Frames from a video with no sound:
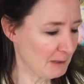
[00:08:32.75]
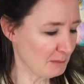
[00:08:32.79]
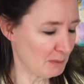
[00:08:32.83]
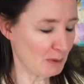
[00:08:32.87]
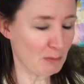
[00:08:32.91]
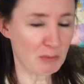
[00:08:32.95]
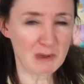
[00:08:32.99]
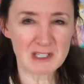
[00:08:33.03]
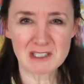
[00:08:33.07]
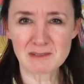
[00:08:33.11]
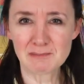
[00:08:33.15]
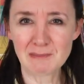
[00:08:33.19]
But
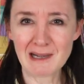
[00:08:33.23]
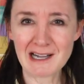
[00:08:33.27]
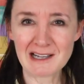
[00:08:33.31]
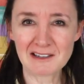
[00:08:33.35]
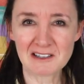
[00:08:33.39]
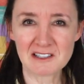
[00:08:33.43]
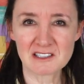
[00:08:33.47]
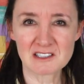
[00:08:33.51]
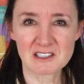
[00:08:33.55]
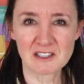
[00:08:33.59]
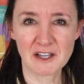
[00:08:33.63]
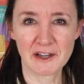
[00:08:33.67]
what's
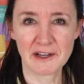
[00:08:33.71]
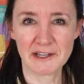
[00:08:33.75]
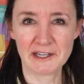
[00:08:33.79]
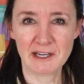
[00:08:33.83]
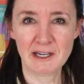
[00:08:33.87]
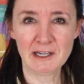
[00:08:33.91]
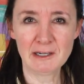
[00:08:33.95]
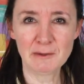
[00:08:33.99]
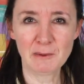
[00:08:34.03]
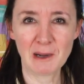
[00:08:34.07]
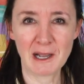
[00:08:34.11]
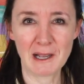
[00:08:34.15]
Marketside
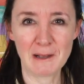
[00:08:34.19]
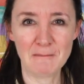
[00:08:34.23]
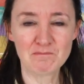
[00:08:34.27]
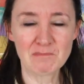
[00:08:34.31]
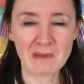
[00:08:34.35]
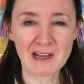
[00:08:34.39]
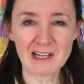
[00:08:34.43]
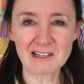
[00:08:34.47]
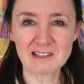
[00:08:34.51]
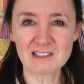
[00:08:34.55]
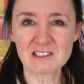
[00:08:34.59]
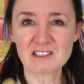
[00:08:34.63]
anyway?
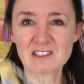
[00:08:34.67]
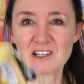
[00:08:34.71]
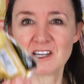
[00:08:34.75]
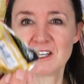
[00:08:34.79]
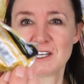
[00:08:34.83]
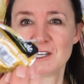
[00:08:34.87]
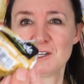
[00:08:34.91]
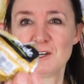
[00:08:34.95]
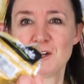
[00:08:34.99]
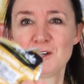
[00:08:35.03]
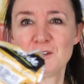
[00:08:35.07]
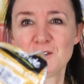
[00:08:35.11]
Marketside,
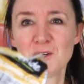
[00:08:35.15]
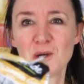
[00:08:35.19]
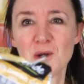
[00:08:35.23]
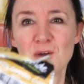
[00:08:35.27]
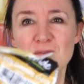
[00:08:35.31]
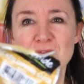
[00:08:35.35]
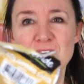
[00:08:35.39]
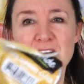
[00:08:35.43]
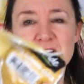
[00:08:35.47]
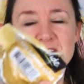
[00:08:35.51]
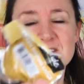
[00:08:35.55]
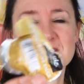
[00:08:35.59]
I don't know if
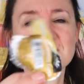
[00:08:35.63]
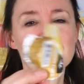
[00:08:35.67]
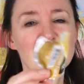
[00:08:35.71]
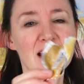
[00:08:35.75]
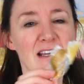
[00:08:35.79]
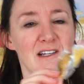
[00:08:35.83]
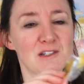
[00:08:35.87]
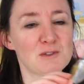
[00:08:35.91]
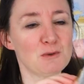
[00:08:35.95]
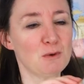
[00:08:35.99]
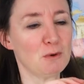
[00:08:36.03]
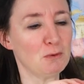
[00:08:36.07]
that's an
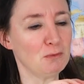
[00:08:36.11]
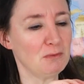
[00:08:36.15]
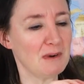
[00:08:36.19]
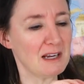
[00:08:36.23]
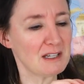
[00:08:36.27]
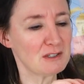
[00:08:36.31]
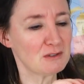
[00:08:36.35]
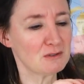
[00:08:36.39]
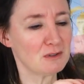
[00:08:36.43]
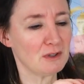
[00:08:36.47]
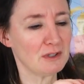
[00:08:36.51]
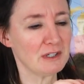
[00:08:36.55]
actual
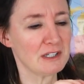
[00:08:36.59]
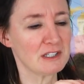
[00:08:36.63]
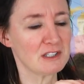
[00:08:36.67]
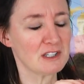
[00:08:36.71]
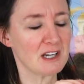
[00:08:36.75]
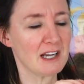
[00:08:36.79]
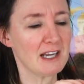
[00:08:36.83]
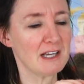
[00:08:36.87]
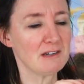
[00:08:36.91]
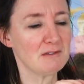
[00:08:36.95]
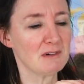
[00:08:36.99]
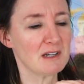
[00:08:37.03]
restaurant, a
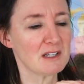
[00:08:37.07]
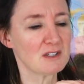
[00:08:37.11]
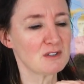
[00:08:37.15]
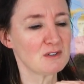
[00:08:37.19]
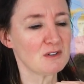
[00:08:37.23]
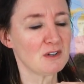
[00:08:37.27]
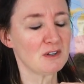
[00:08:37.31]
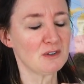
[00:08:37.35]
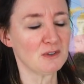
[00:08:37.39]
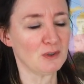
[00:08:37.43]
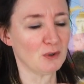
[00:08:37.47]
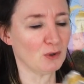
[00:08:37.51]
chain
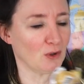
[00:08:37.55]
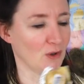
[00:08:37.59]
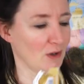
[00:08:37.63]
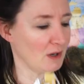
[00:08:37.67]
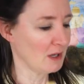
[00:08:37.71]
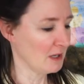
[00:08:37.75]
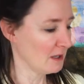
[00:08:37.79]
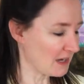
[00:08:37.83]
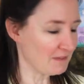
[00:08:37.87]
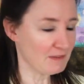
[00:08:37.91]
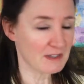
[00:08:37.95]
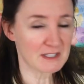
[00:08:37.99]
restaurant, or
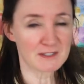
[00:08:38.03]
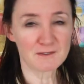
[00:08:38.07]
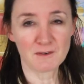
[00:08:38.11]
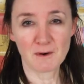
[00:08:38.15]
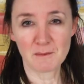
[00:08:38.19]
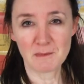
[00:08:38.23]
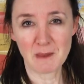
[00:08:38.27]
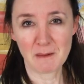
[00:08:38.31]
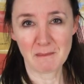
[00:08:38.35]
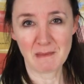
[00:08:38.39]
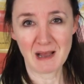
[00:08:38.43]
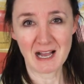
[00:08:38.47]
if it's from
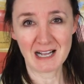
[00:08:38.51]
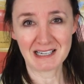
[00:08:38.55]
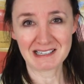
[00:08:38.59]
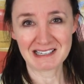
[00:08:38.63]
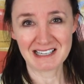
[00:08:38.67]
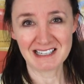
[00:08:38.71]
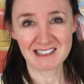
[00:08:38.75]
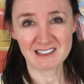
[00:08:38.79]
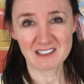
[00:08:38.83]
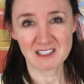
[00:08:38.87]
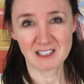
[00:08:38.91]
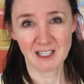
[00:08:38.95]
the
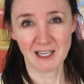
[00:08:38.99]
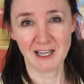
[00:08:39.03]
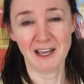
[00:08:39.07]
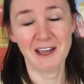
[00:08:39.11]
markets.